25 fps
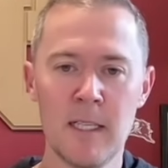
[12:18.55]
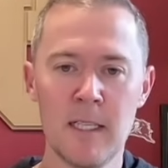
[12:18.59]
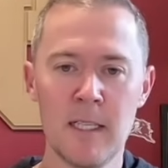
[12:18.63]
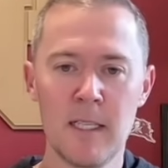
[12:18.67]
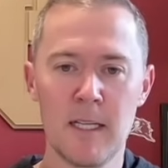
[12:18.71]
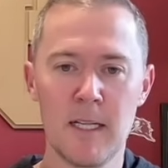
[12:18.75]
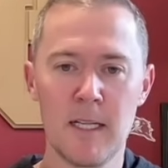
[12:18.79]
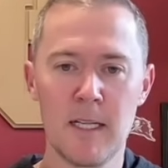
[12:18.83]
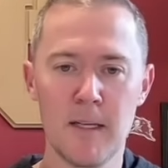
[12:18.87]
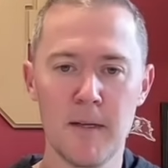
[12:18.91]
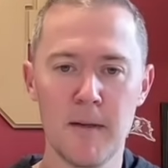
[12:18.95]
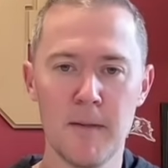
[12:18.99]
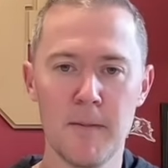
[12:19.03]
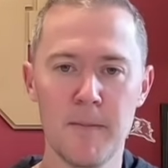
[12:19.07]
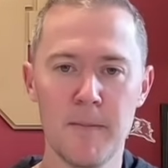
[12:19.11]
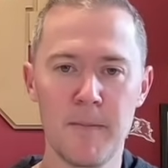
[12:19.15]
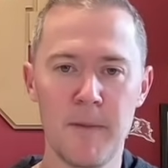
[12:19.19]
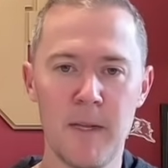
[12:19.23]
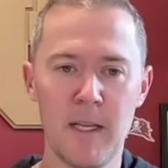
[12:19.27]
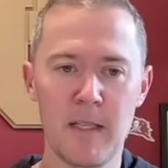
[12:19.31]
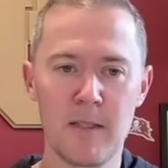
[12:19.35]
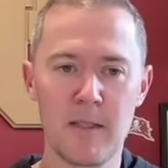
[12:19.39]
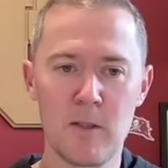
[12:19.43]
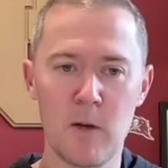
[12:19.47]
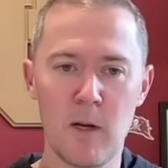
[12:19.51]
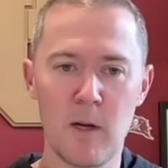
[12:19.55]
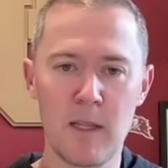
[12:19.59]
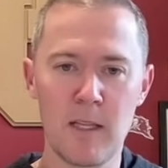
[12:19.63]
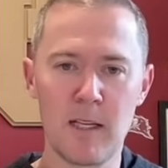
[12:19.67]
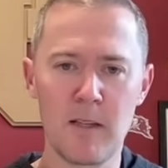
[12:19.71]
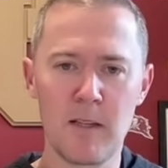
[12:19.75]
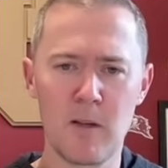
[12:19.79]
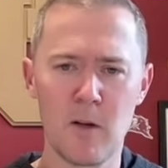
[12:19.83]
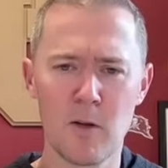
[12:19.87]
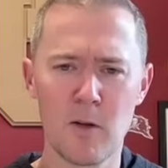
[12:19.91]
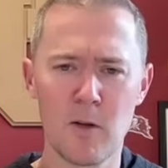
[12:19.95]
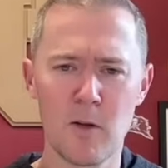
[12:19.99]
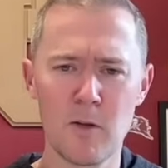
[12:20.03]
And so I think
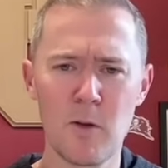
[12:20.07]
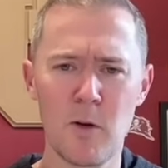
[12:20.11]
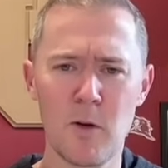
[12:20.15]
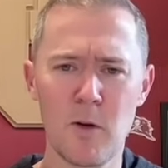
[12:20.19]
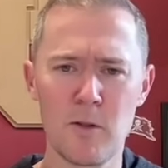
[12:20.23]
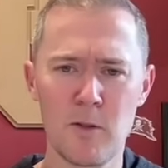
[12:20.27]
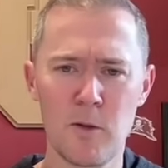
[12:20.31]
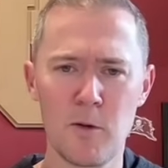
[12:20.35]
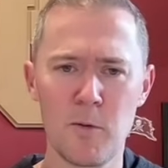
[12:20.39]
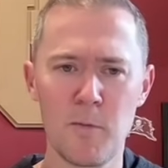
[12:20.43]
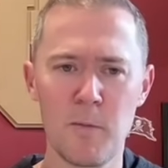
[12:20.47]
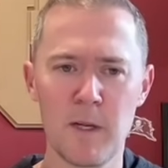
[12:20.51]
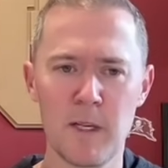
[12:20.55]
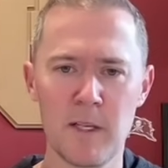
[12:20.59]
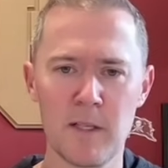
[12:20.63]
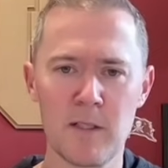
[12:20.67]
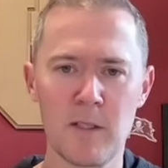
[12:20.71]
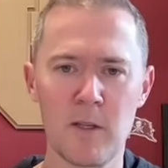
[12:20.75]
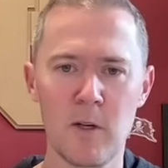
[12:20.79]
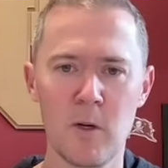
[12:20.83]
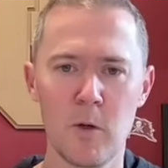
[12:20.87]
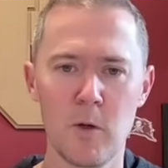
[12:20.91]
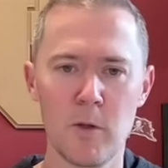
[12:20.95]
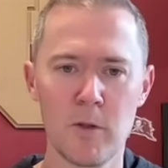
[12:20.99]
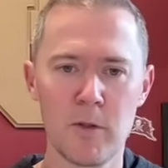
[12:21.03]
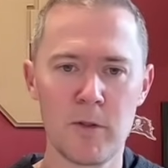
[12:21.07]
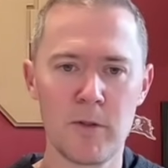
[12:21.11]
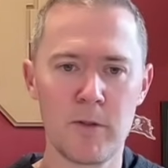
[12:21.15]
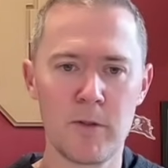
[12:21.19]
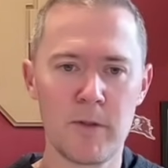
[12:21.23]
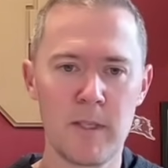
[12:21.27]
those are our 2 biggest goals.